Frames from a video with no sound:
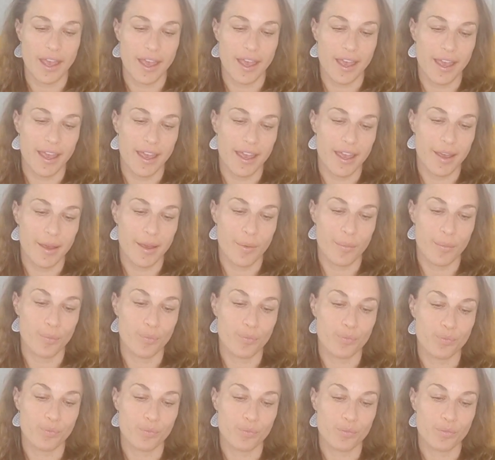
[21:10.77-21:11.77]

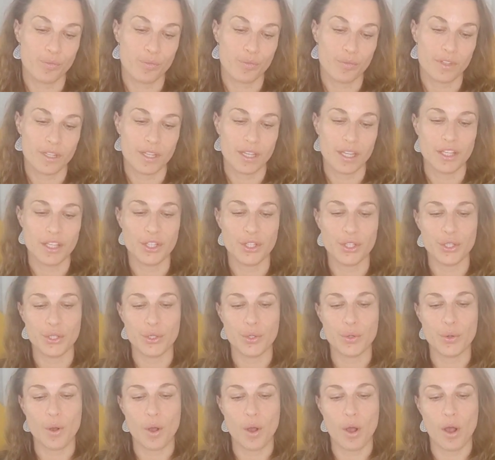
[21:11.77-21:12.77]
Um,
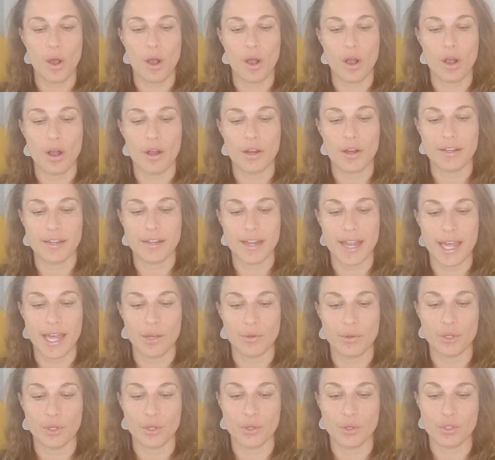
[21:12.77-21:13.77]
you are
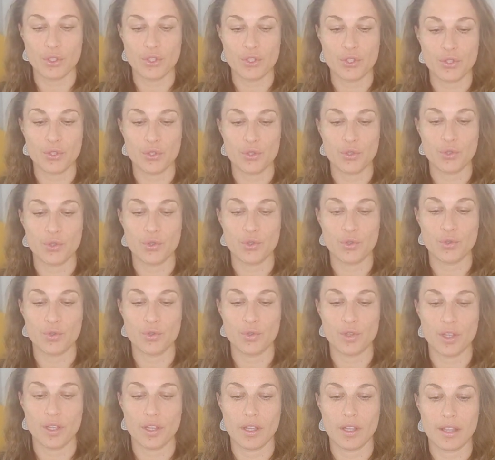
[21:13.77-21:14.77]
now going
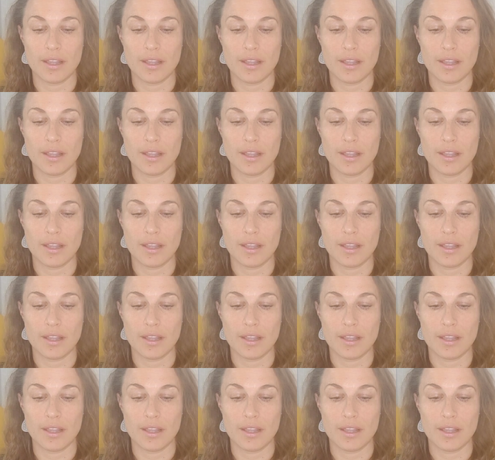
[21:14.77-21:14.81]
to